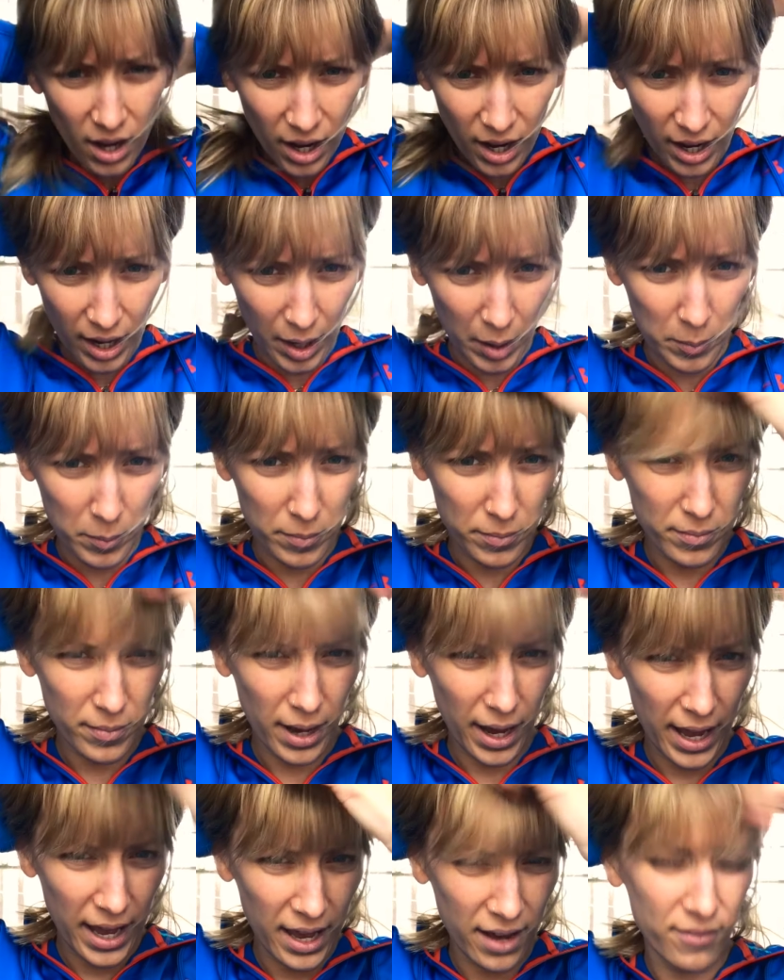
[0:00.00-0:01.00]
I
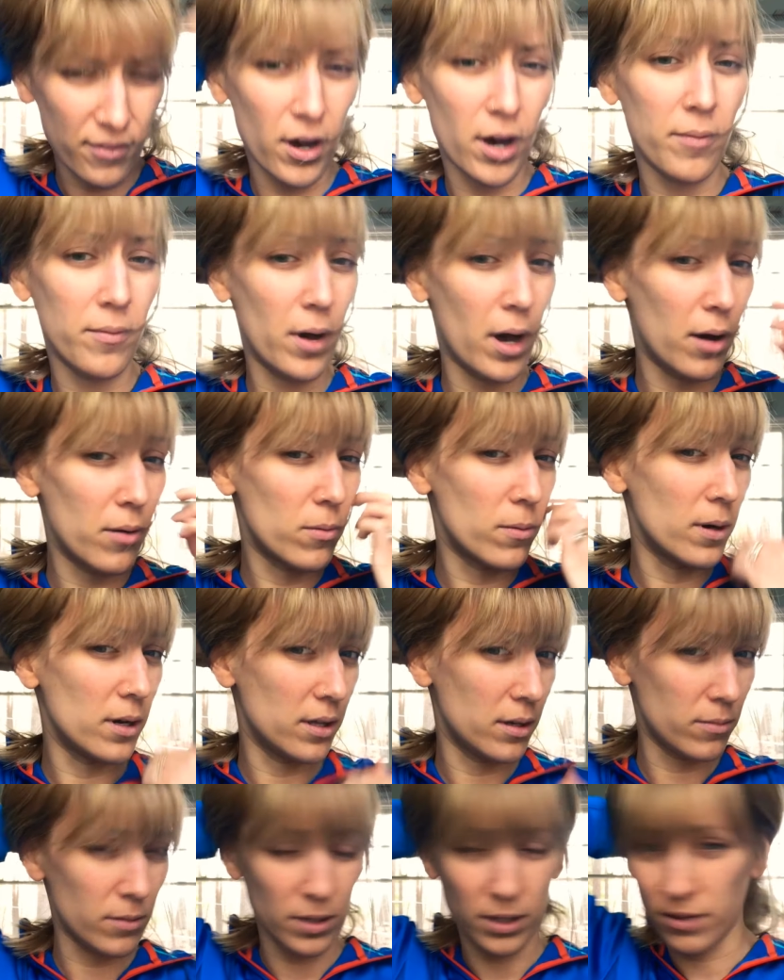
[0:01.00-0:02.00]
have a
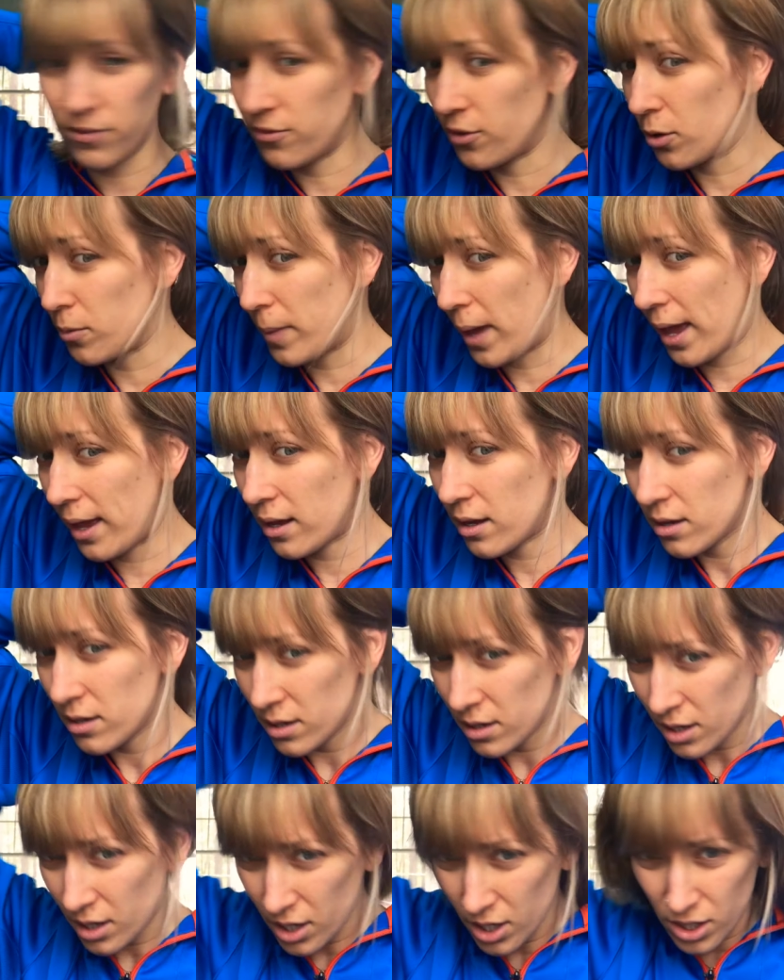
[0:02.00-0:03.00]
really, really full bang.
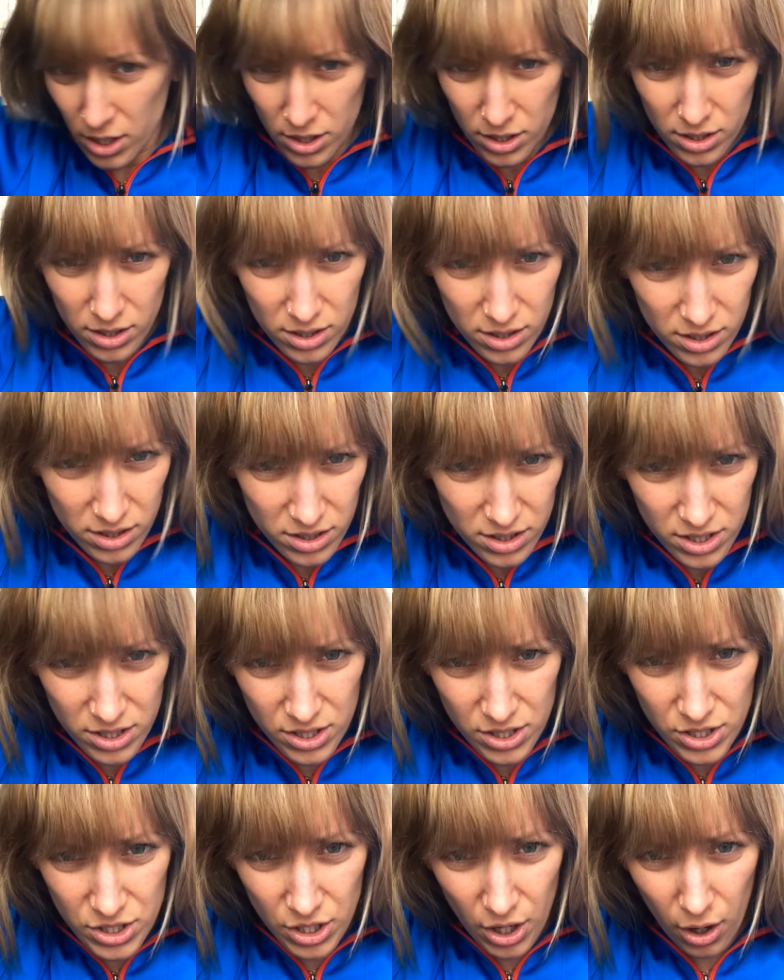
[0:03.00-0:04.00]

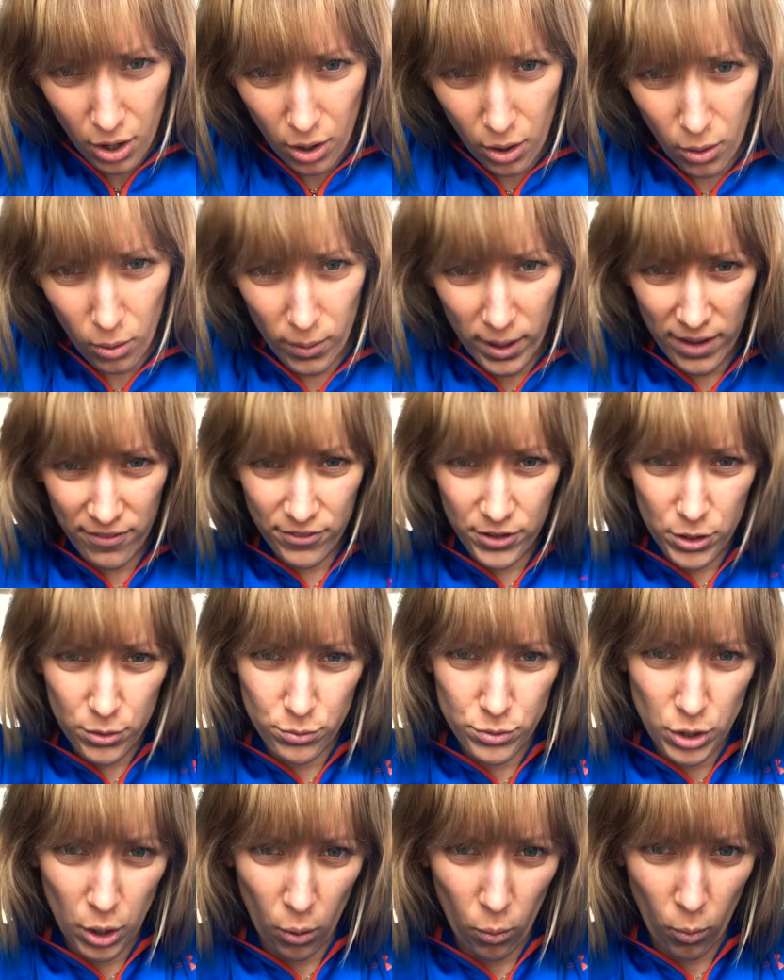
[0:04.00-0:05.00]
So if you
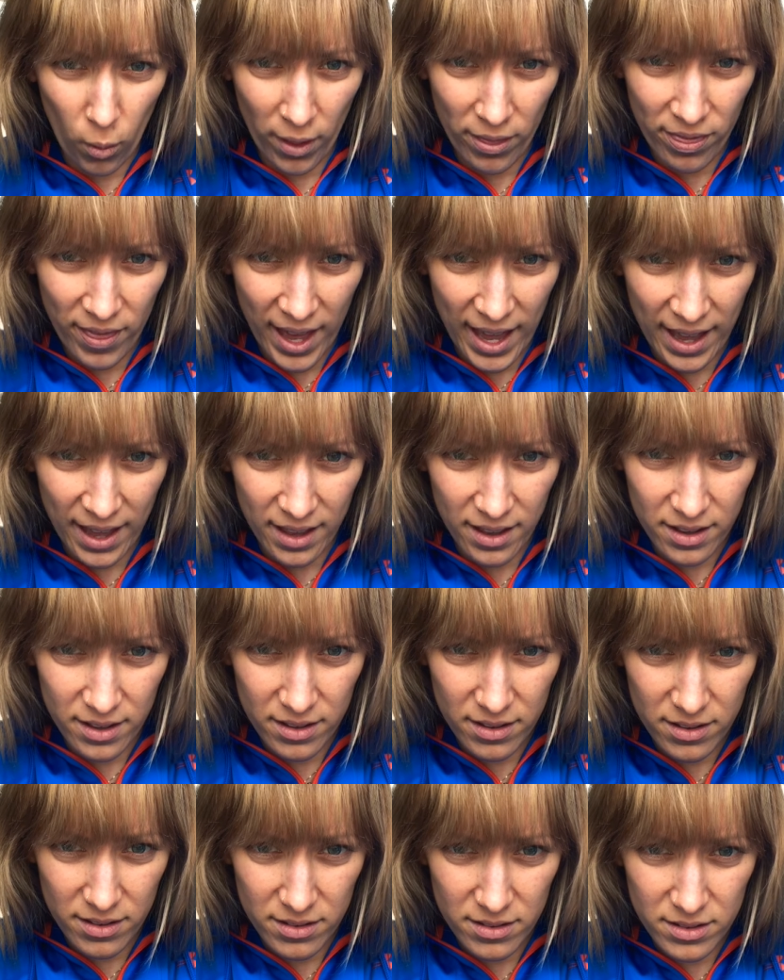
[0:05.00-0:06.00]
don't want that
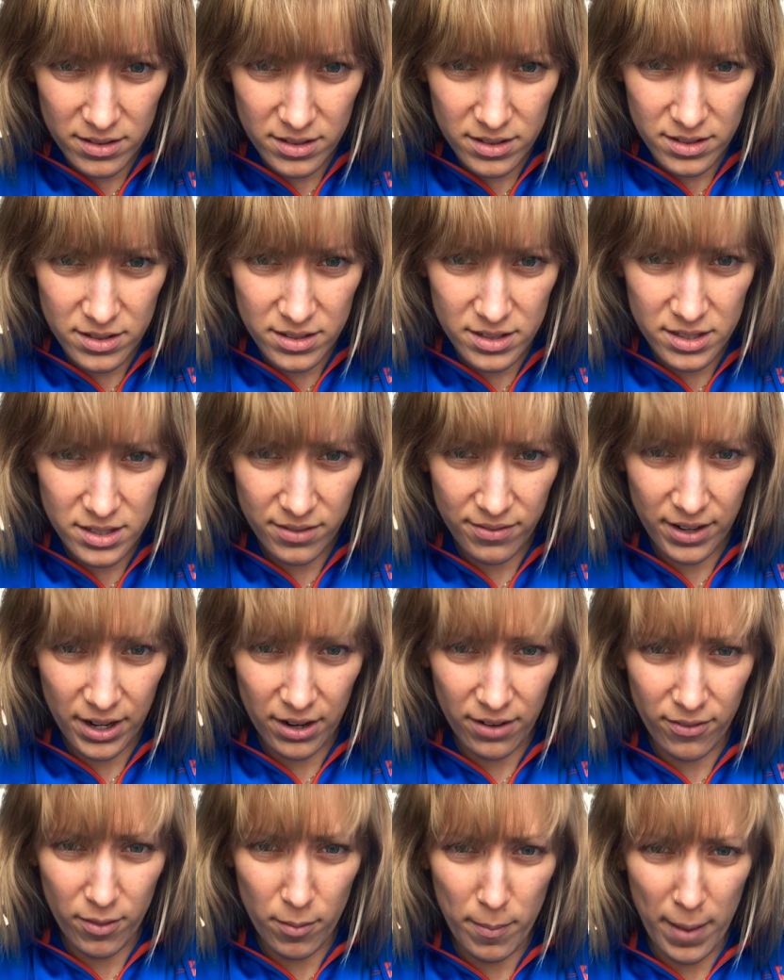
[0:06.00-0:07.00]

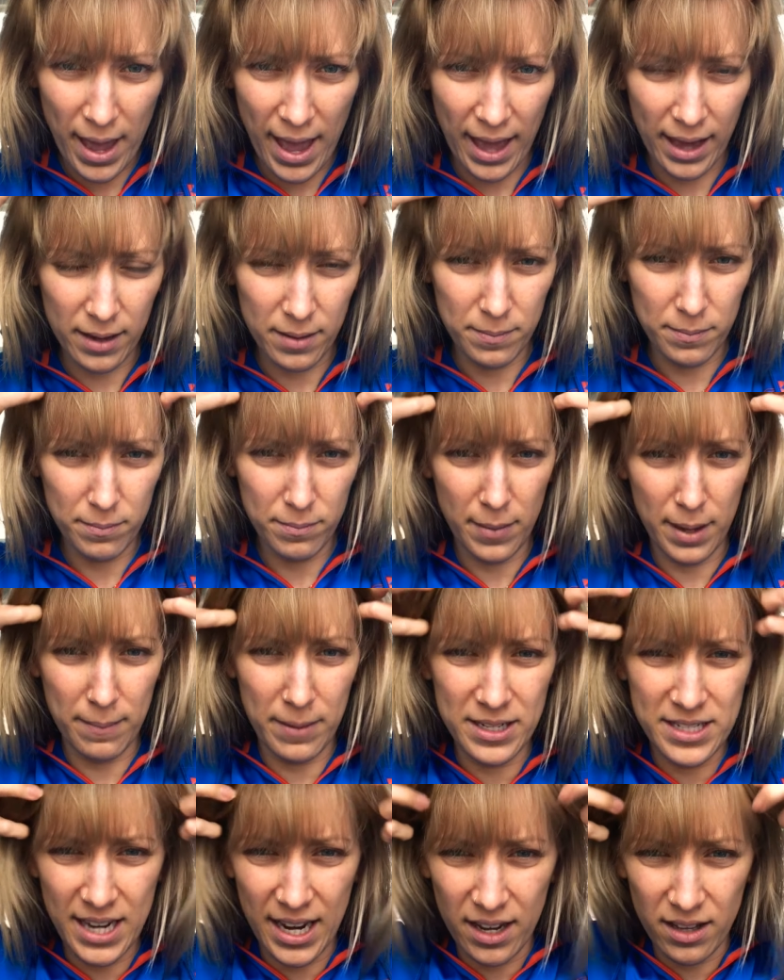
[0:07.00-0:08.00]
severe of a bang,
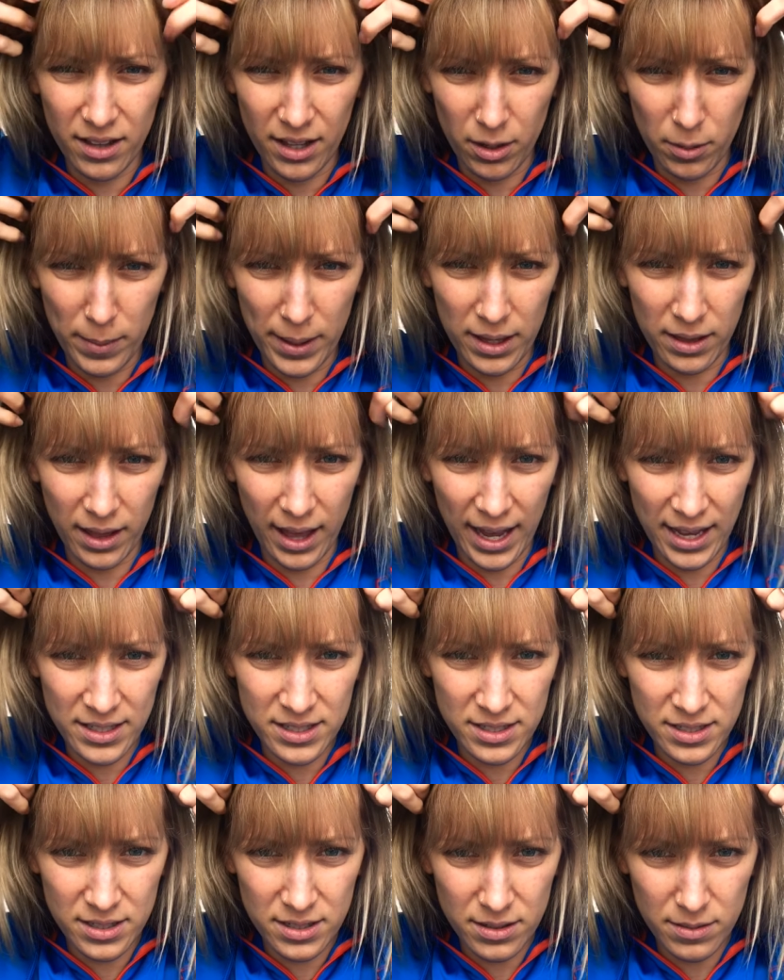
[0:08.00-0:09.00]
maybe take a little bit
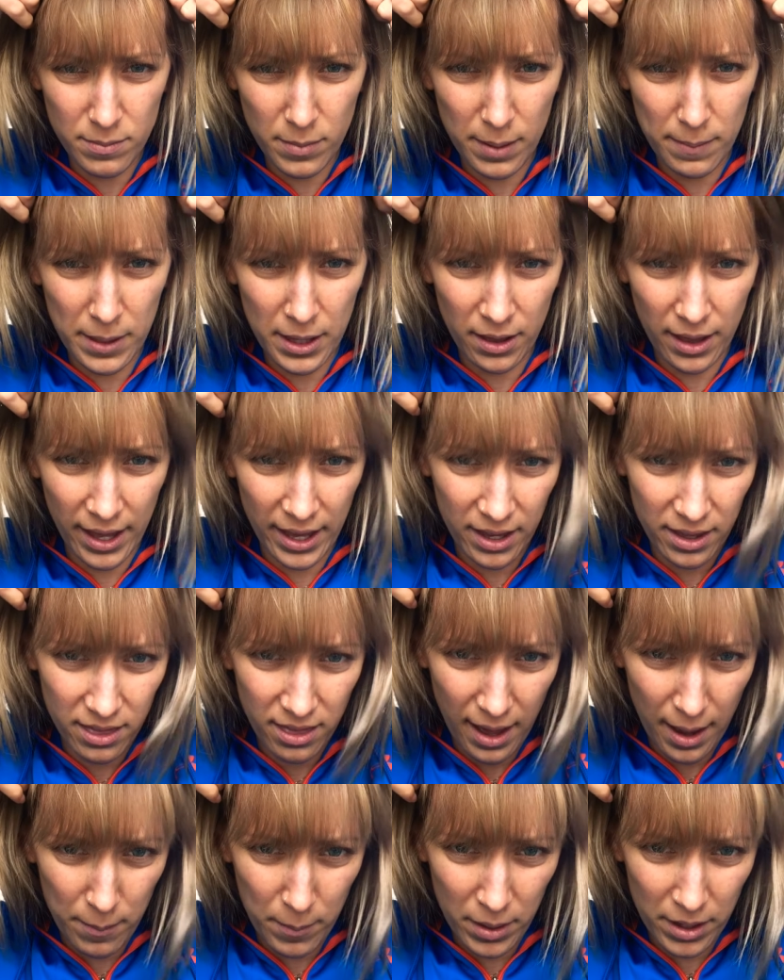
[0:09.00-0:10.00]
less, maybe like
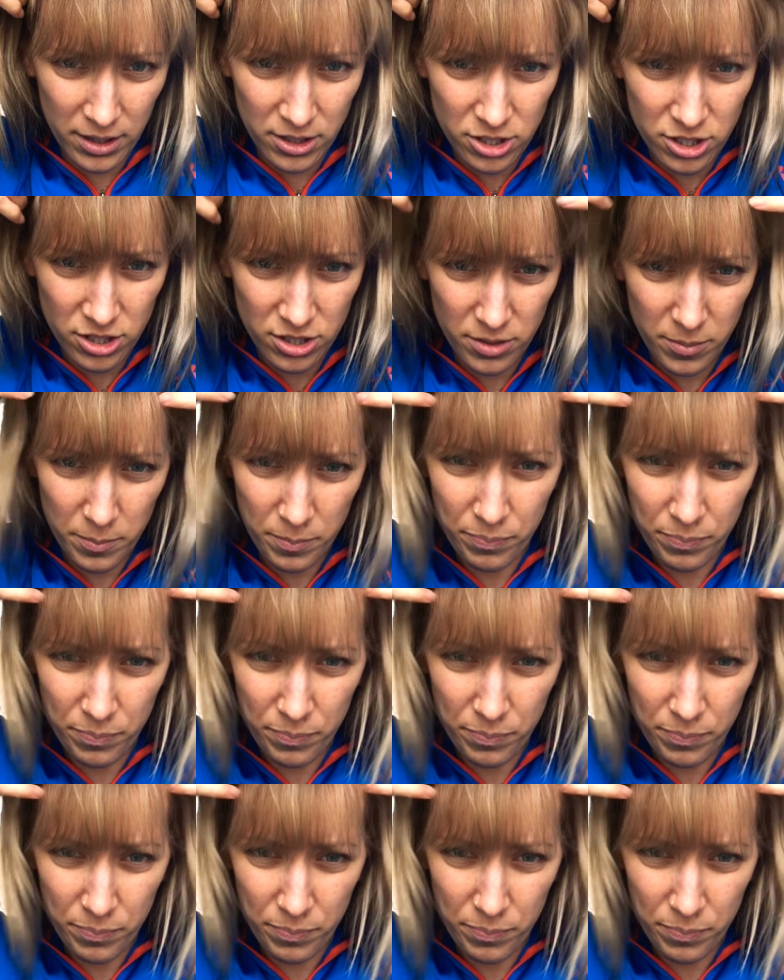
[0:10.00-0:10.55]
that much.